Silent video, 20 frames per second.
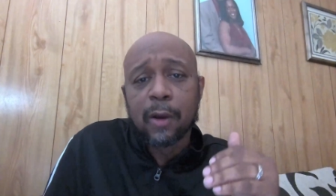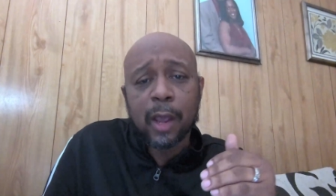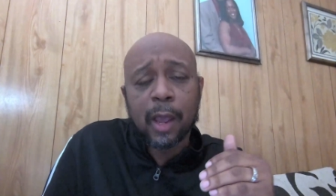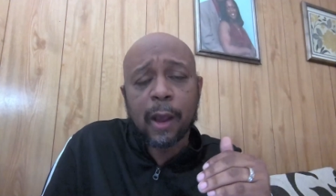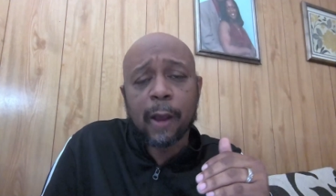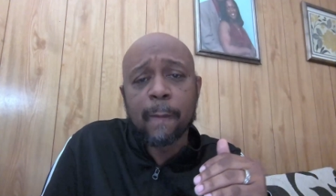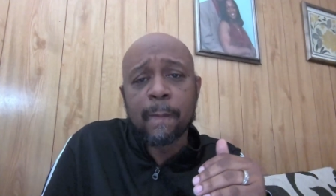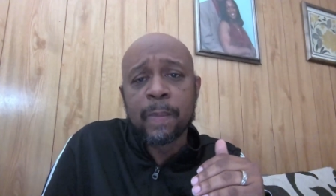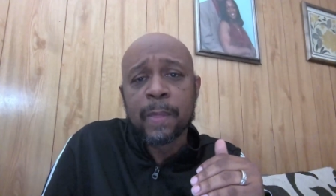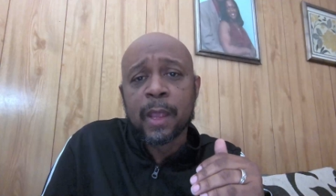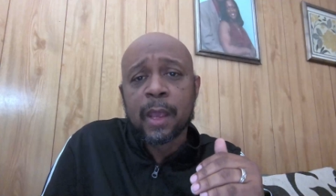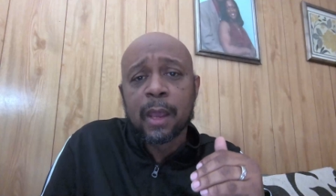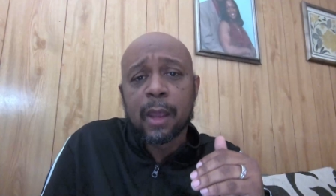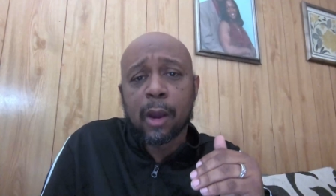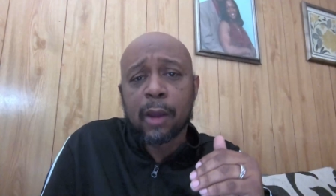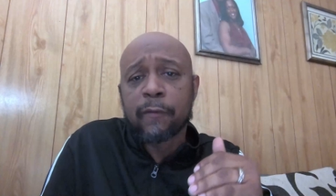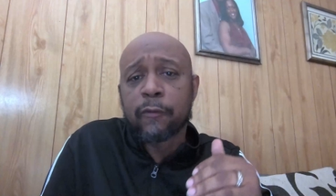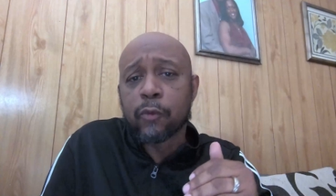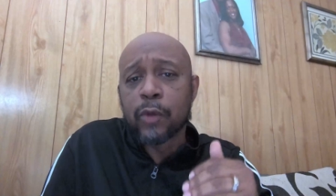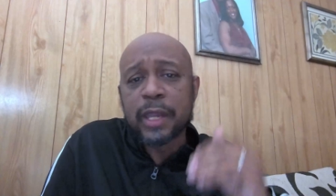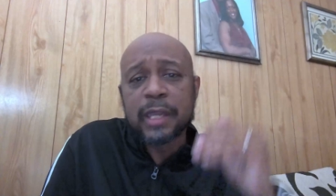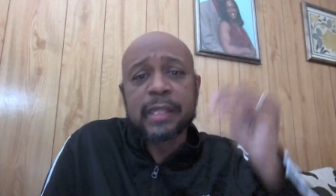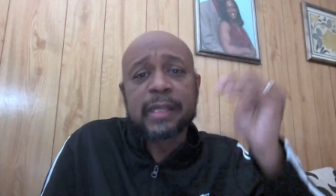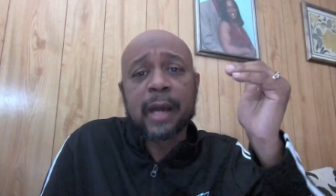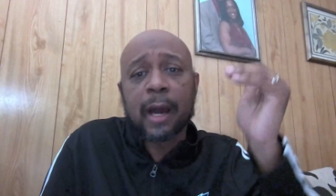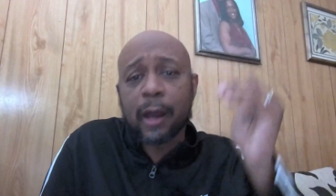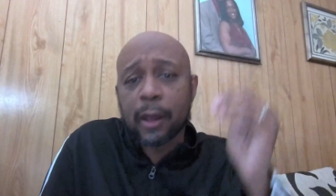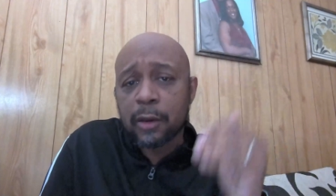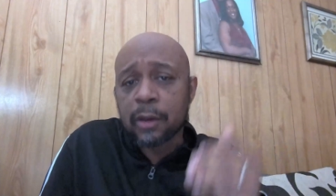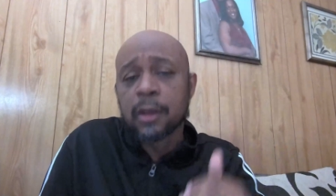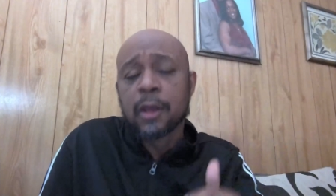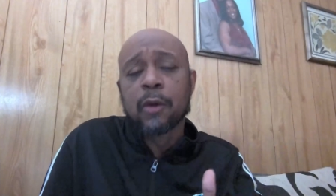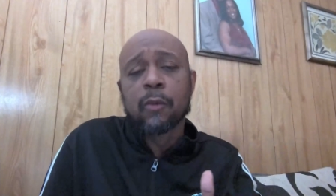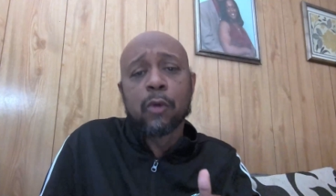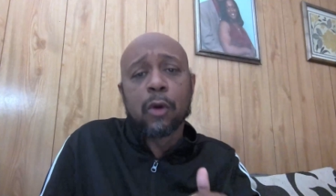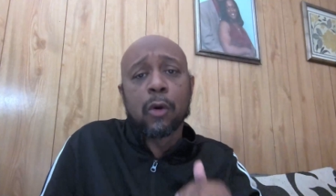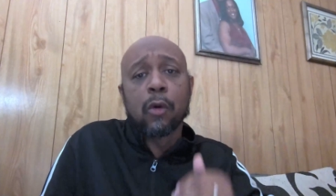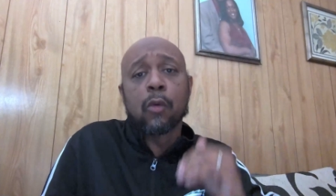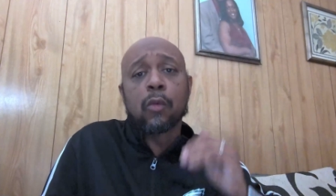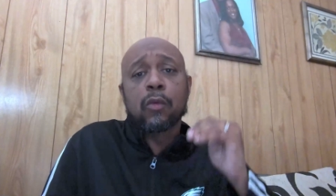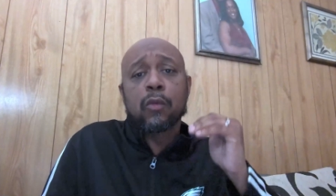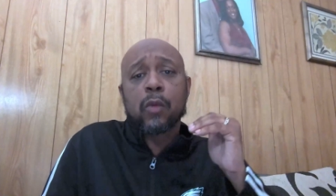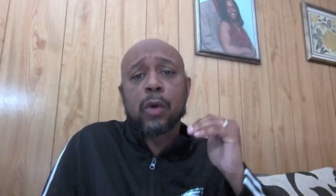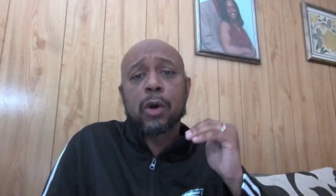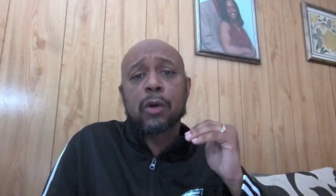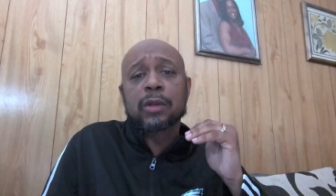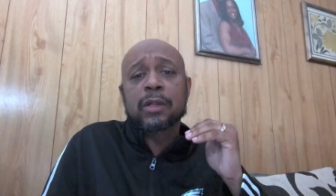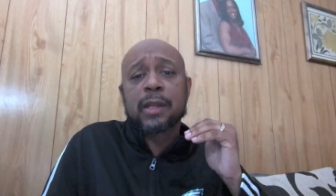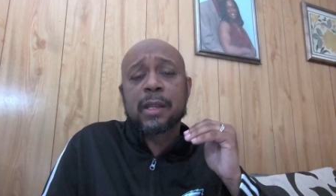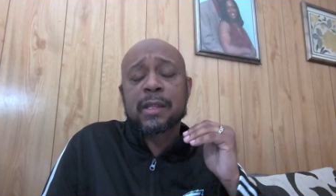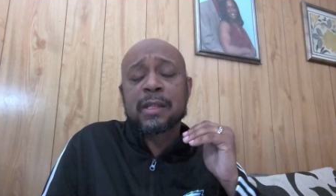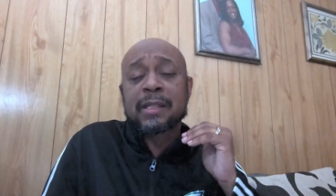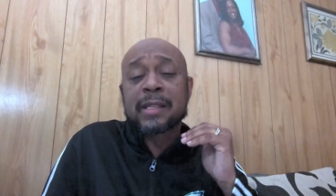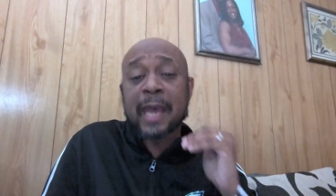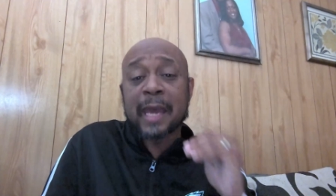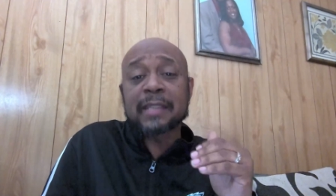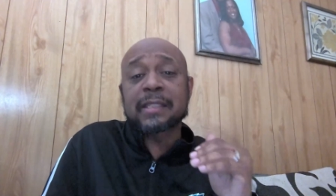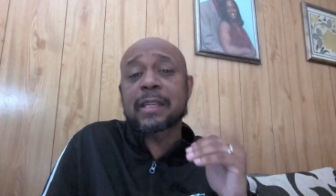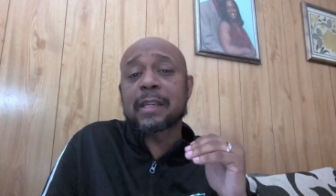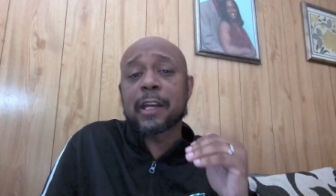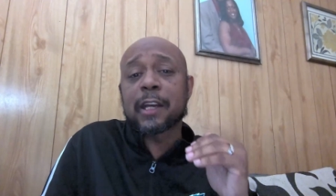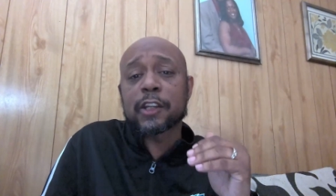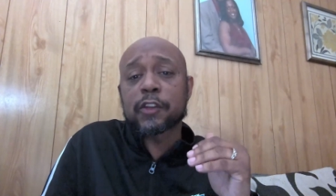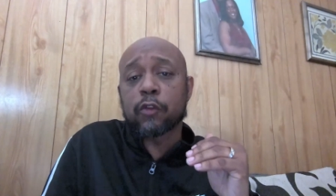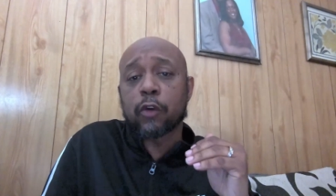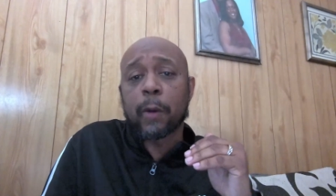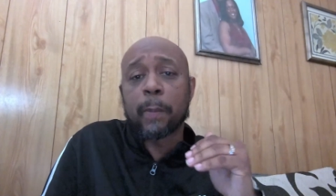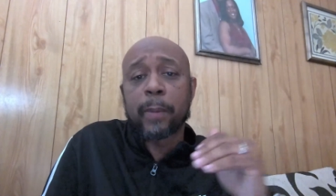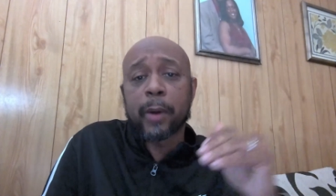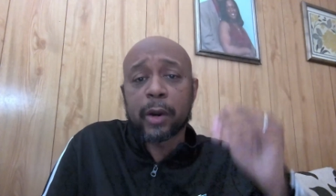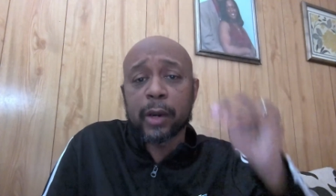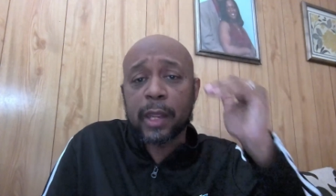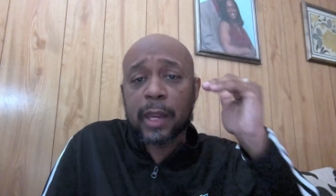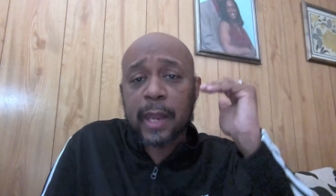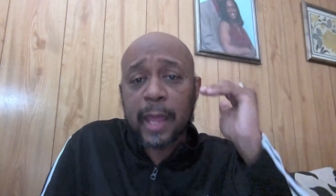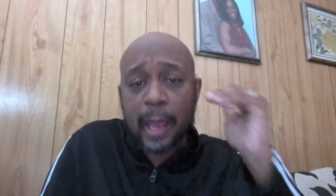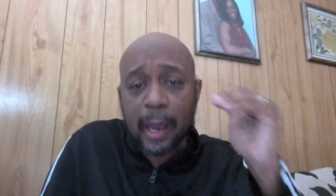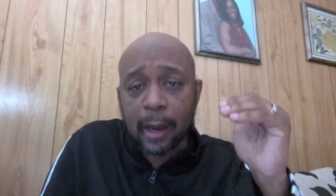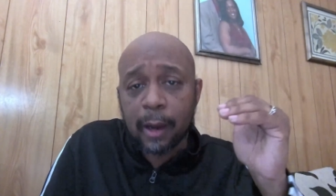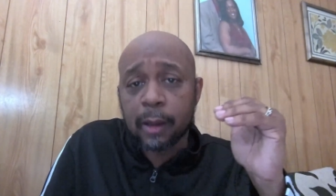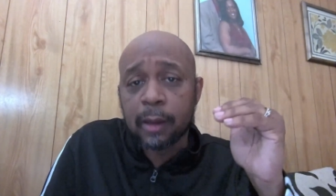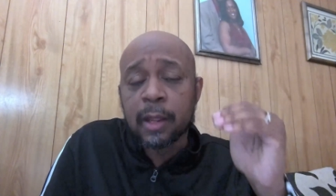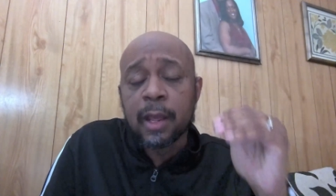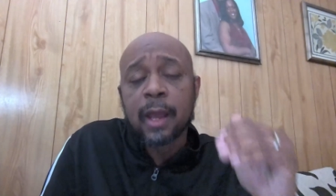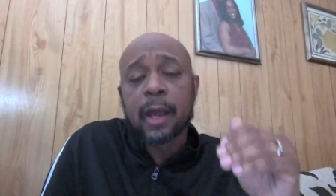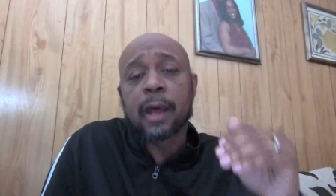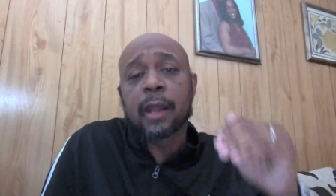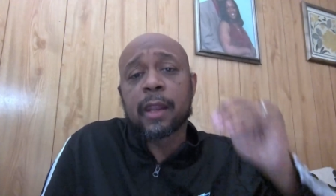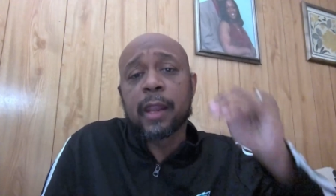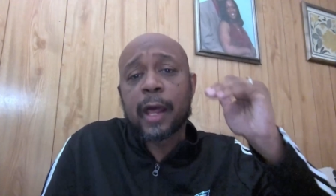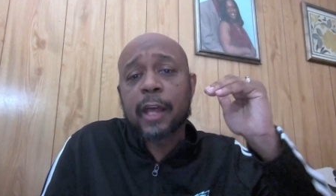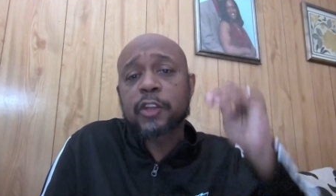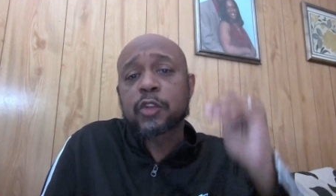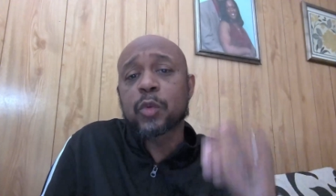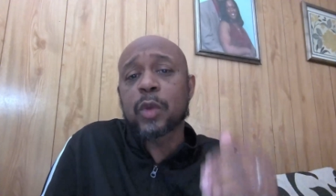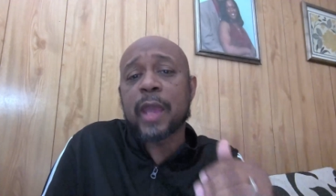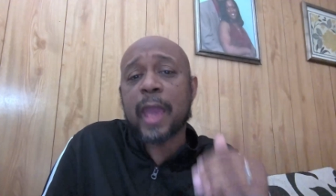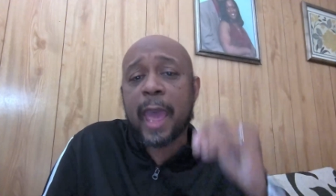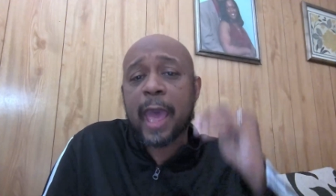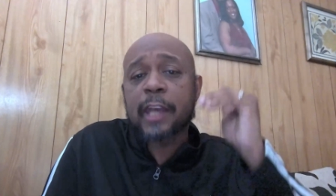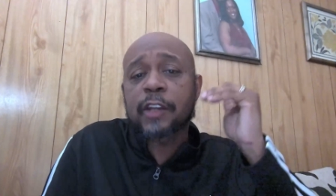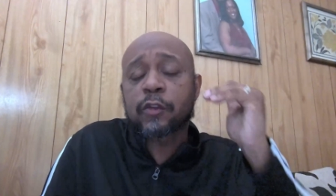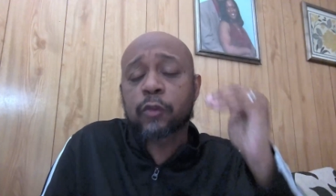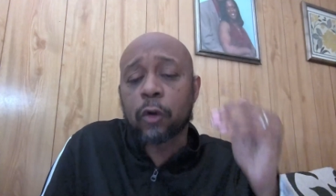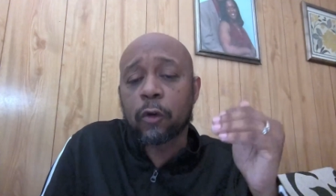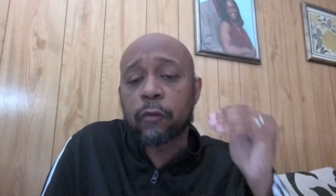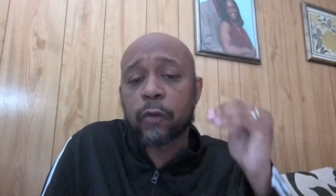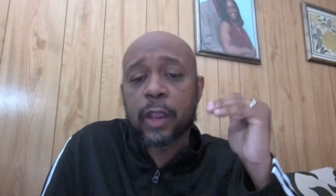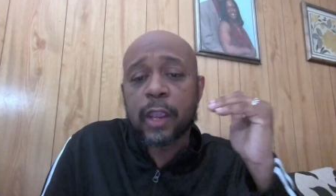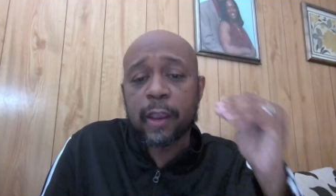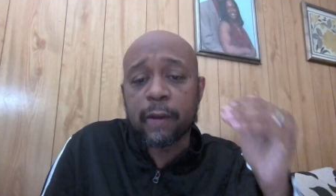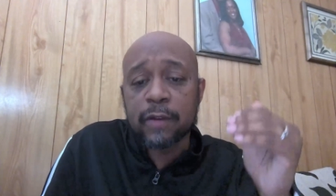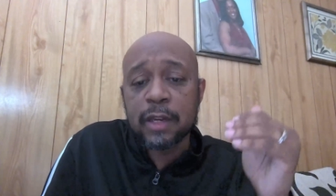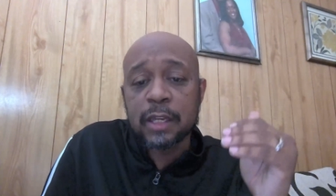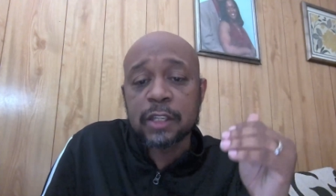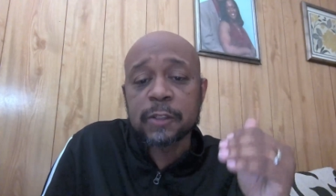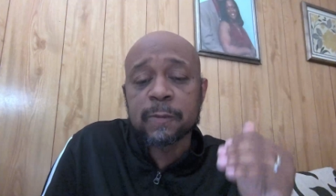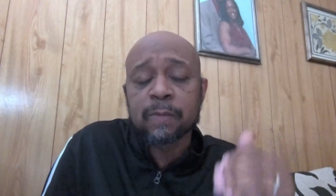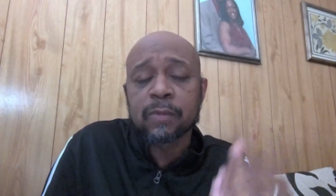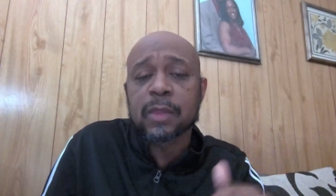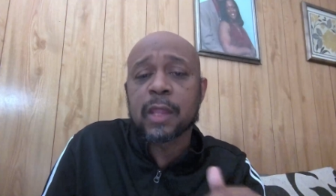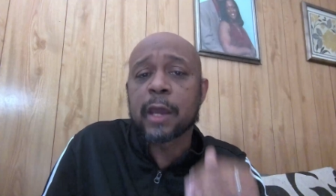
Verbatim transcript: um, if we done, will, will destine us for a burning hell unless we ask for forgiveness.